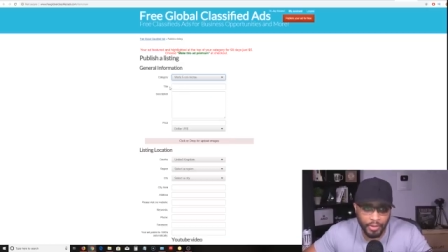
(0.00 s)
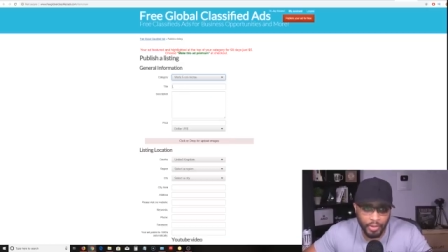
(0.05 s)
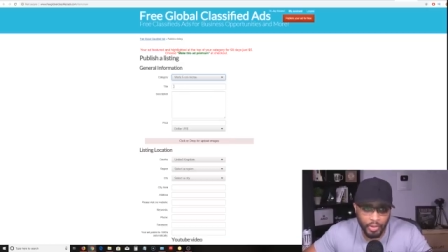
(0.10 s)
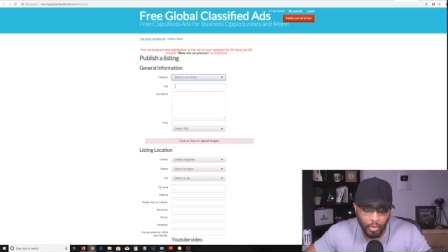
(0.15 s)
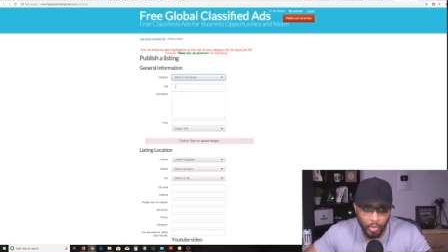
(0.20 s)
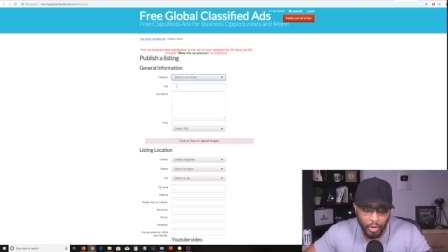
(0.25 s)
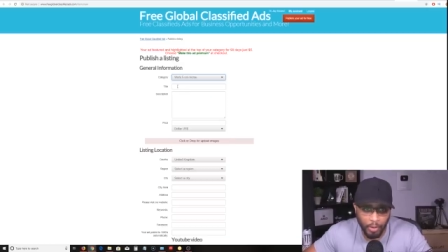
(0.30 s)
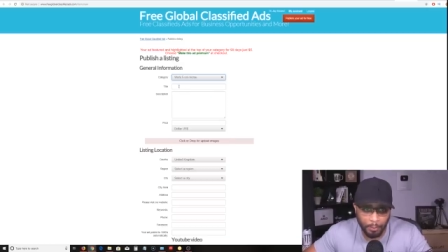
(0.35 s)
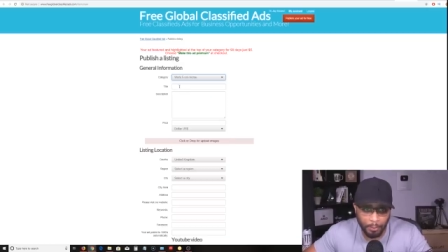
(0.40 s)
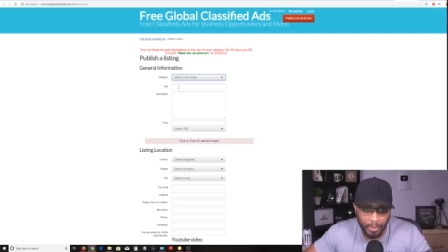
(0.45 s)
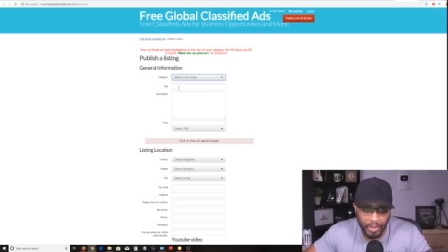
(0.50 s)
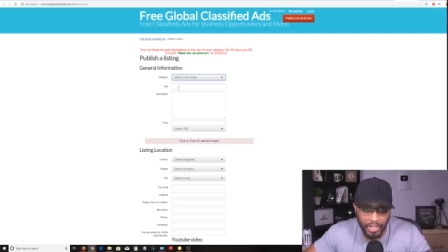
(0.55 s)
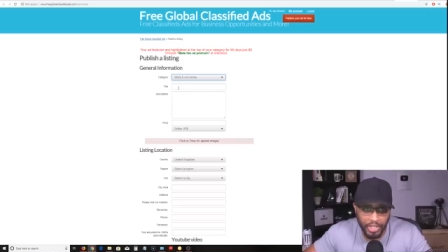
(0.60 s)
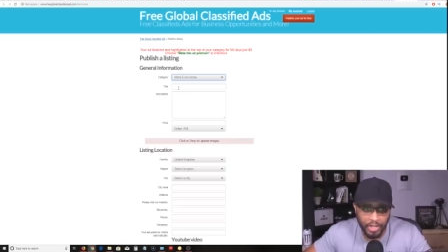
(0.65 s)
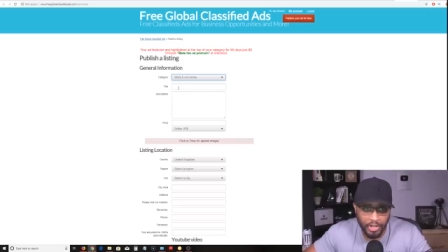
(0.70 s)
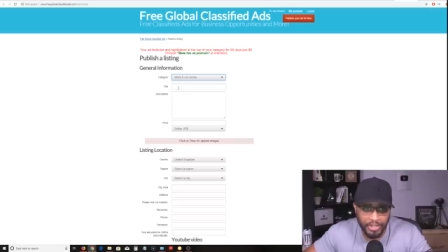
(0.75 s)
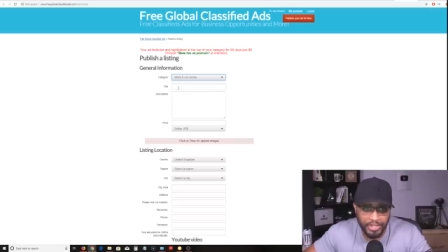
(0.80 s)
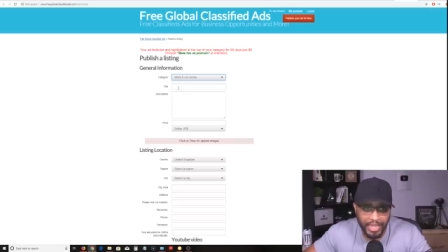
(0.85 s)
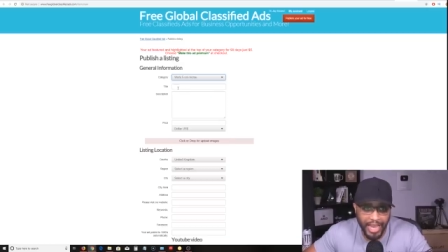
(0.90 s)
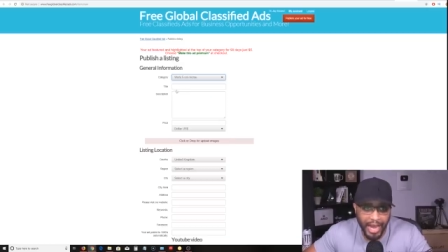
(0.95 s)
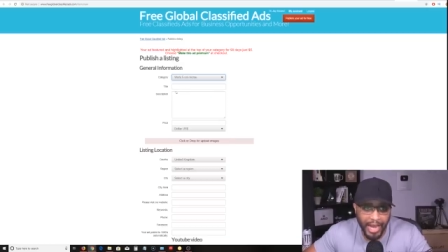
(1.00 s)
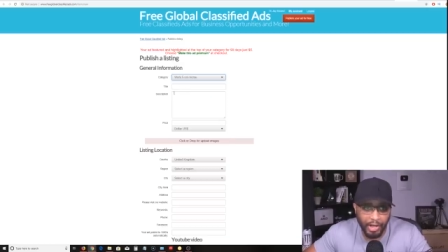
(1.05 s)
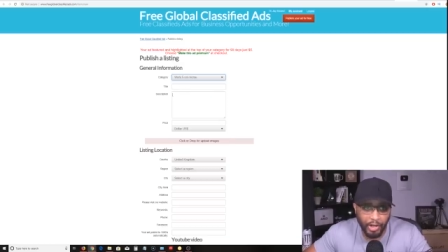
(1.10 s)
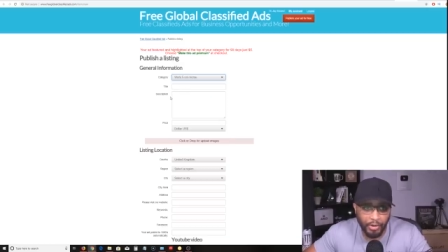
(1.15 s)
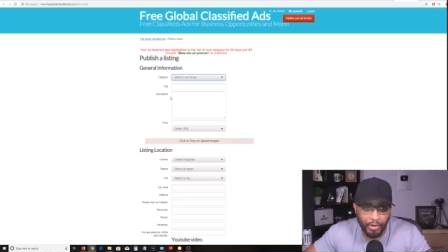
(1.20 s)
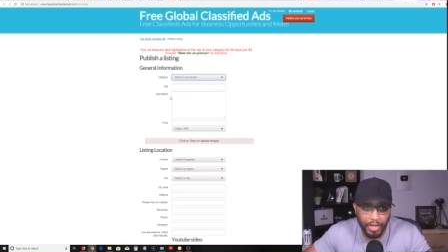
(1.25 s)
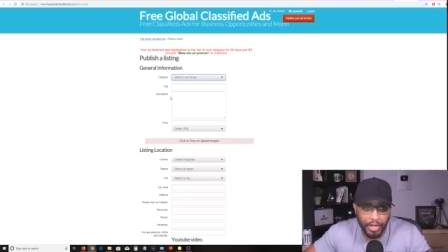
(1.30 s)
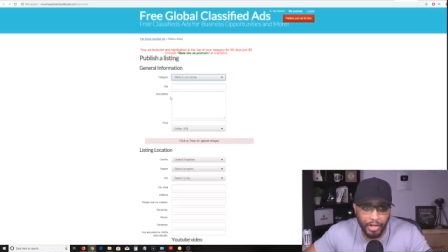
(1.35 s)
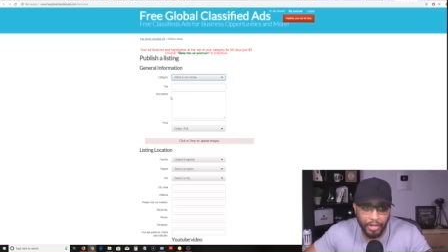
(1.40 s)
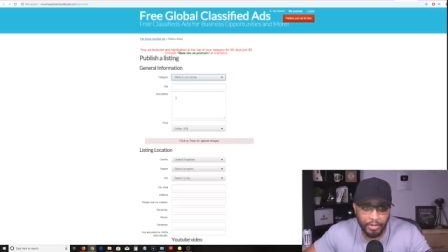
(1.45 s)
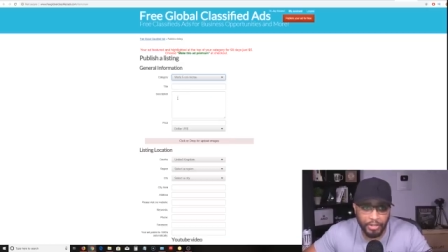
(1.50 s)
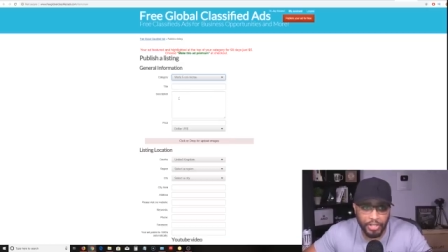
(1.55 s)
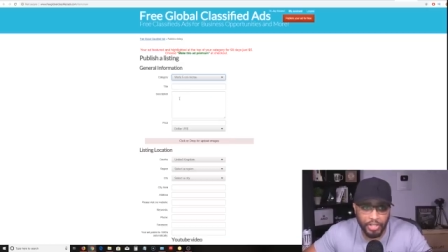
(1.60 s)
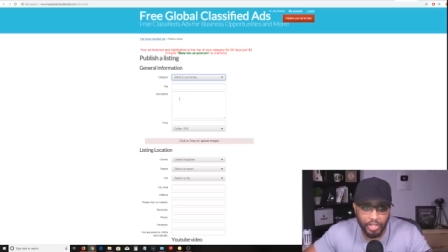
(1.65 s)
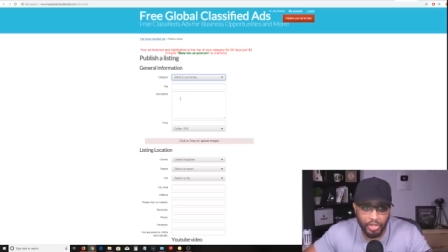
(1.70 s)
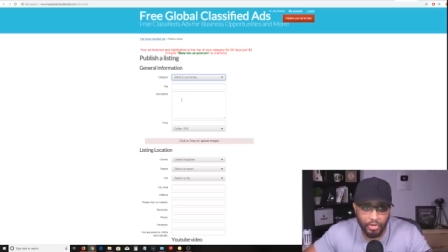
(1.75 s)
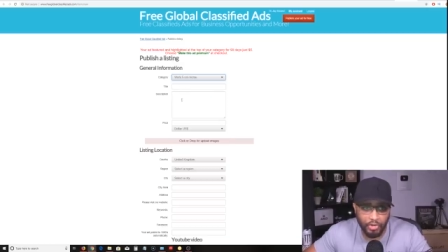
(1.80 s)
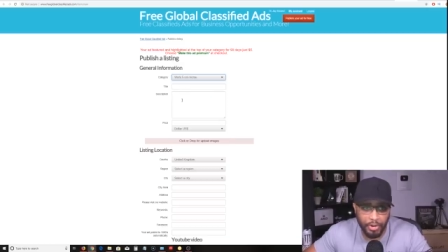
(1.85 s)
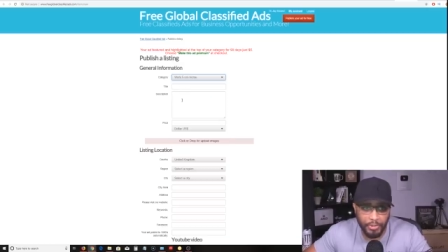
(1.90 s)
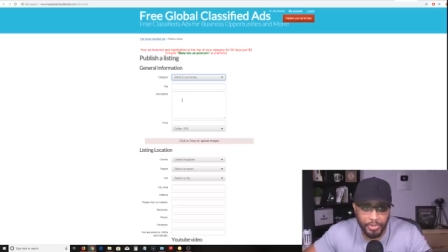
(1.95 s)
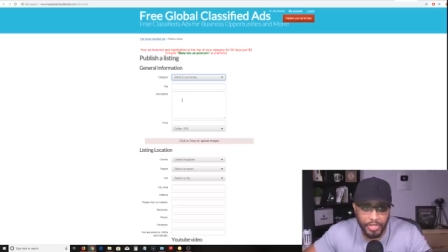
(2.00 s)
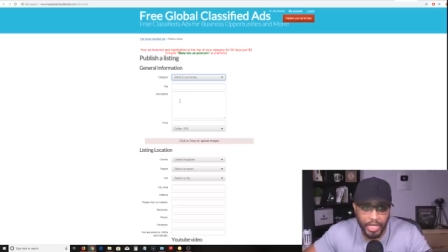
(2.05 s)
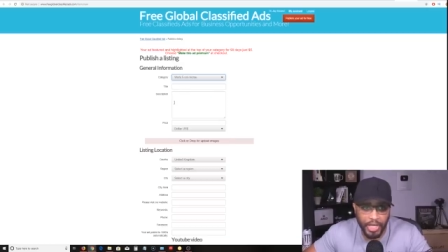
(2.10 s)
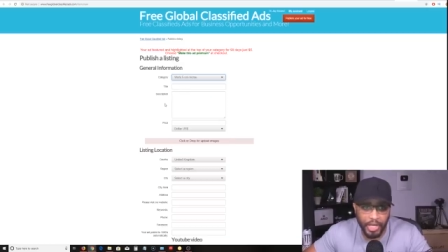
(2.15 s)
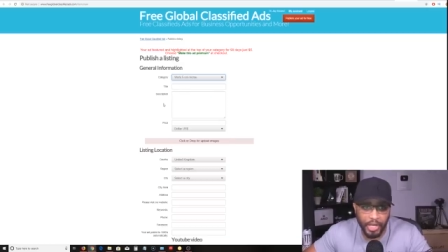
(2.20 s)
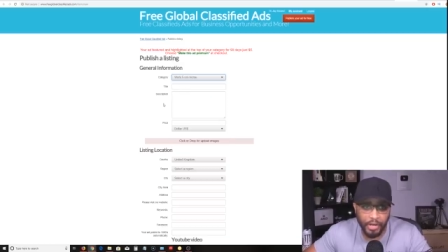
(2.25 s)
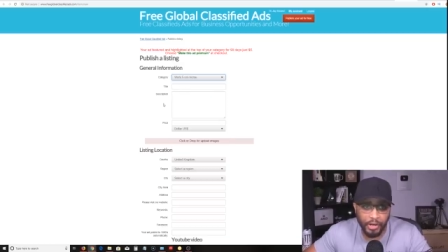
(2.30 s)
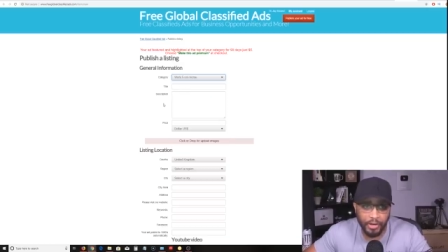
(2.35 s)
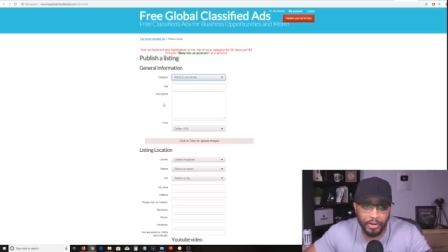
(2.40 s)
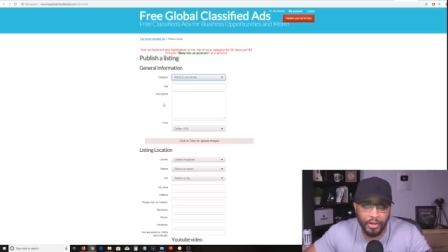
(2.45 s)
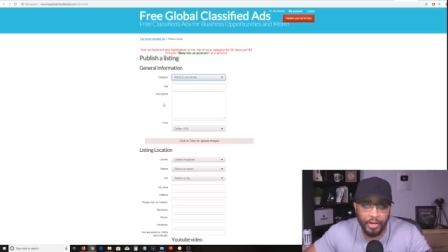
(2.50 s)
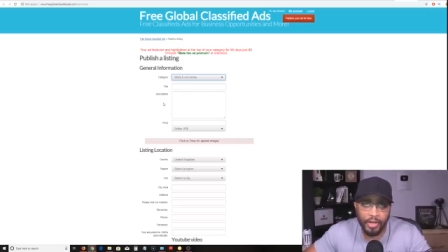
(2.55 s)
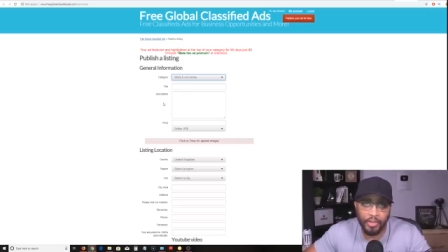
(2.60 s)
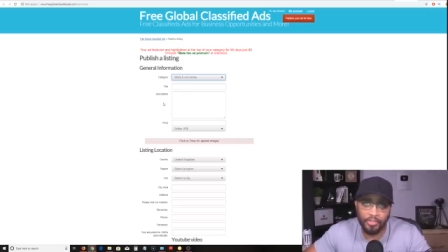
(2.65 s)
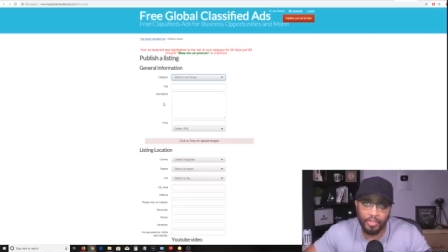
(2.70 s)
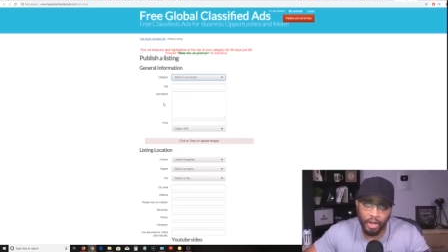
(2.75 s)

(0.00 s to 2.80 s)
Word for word: You want to put your title here, description here.